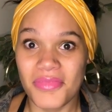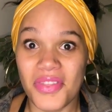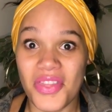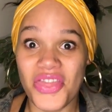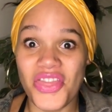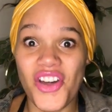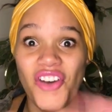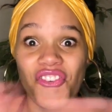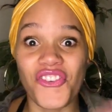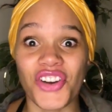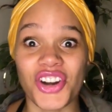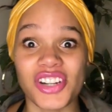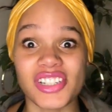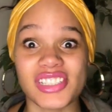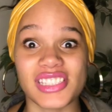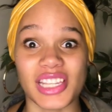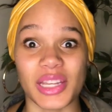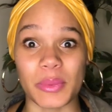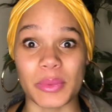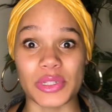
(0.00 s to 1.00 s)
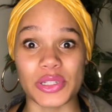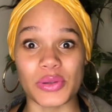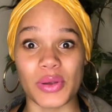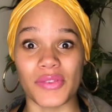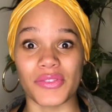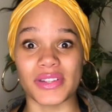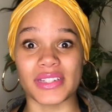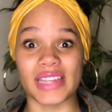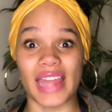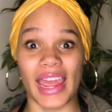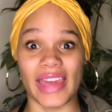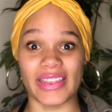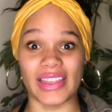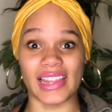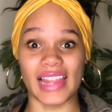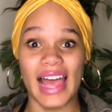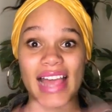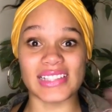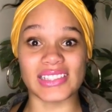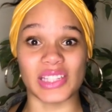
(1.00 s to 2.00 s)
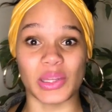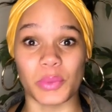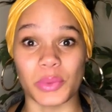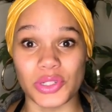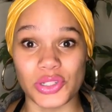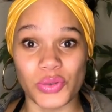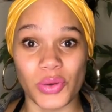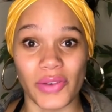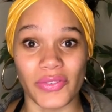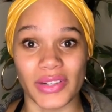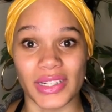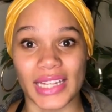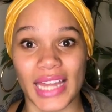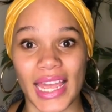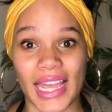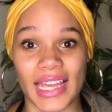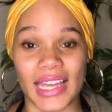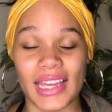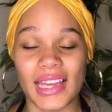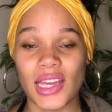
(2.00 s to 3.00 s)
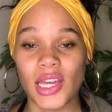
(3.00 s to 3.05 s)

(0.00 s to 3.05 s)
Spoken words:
the first thing we do every day, the last thing we do every night,